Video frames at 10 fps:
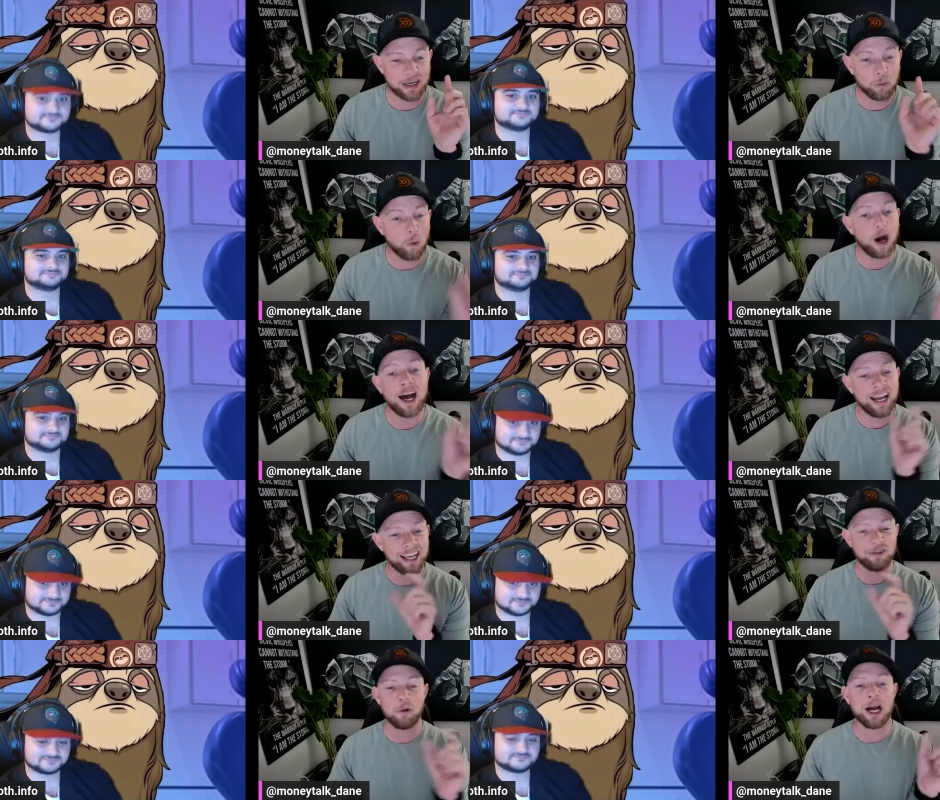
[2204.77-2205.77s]
Speaker 1: said
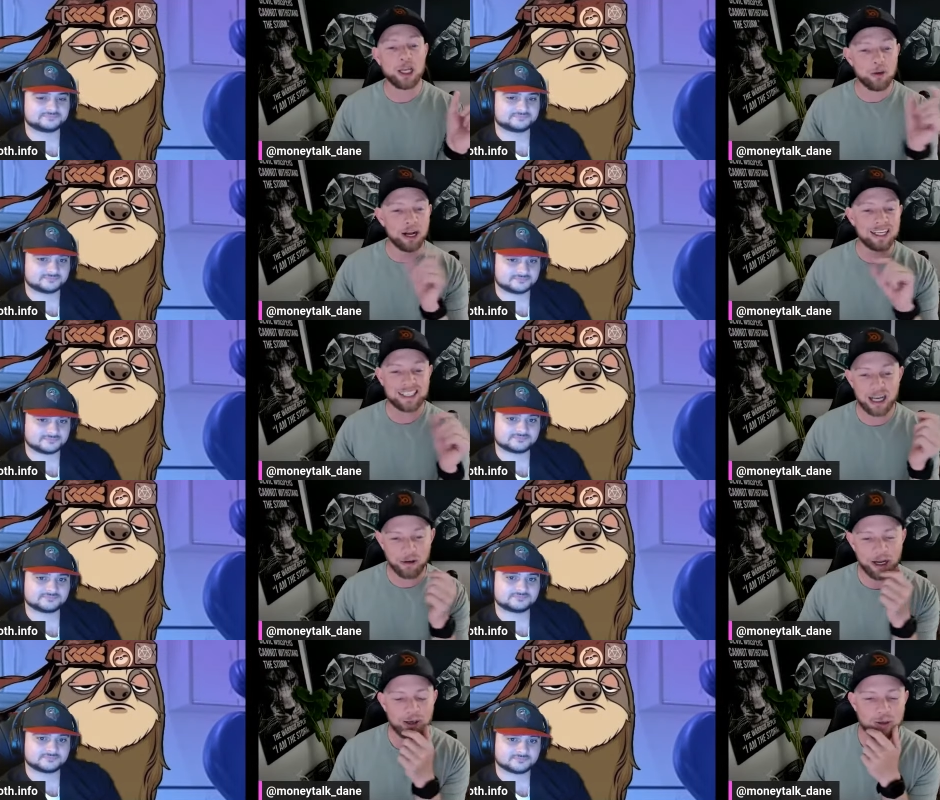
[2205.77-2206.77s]
why why do you ask I
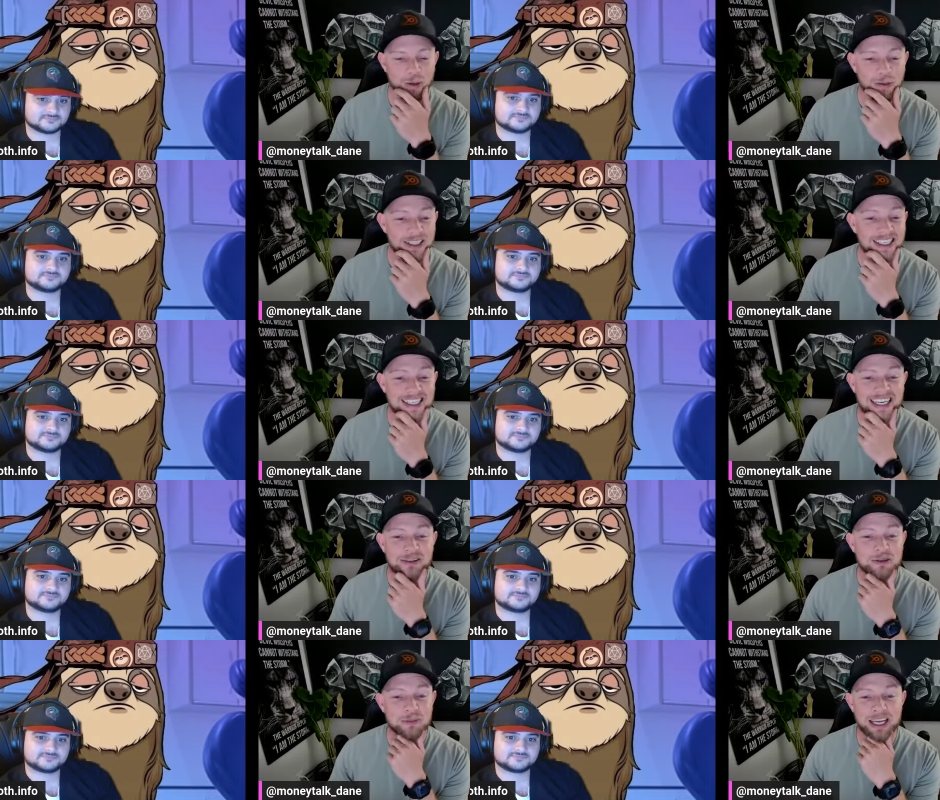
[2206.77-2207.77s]
round trip this? He said
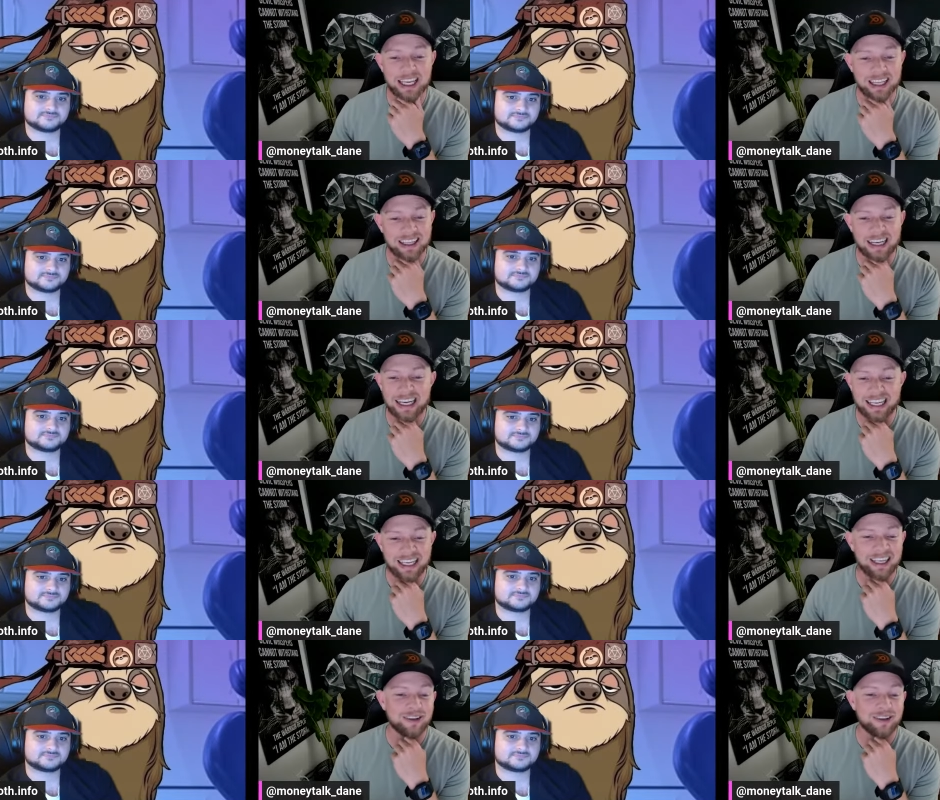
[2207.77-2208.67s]
he was making like.